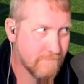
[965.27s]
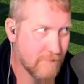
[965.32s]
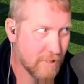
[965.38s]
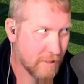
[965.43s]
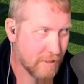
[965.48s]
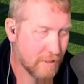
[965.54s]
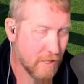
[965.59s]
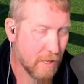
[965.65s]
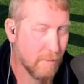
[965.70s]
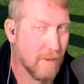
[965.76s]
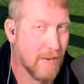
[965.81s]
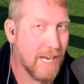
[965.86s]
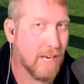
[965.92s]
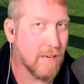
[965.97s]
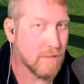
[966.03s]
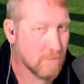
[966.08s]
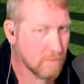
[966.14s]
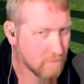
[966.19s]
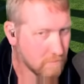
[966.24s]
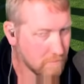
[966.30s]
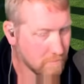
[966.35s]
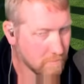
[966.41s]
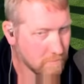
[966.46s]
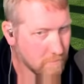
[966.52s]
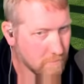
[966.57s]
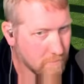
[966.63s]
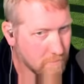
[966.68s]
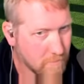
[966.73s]
thumbnail,
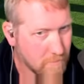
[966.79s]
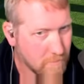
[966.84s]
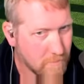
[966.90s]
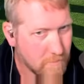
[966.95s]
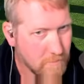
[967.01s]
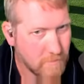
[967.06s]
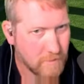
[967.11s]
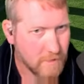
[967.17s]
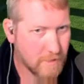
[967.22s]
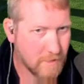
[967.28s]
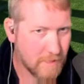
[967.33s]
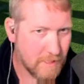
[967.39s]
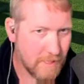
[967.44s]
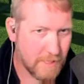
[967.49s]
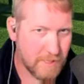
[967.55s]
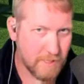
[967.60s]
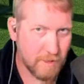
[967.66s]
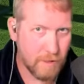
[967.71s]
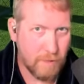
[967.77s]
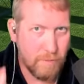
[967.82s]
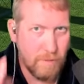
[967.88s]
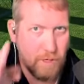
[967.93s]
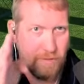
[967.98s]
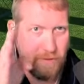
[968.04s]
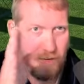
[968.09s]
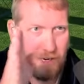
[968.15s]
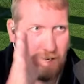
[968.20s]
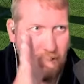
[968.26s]
as a little bit of
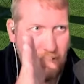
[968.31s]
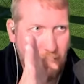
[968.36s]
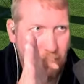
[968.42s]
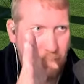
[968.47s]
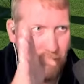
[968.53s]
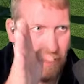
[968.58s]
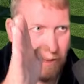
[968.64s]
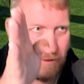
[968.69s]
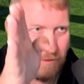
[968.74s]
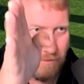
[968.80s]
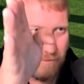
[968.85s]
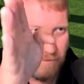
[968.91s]
the guide rail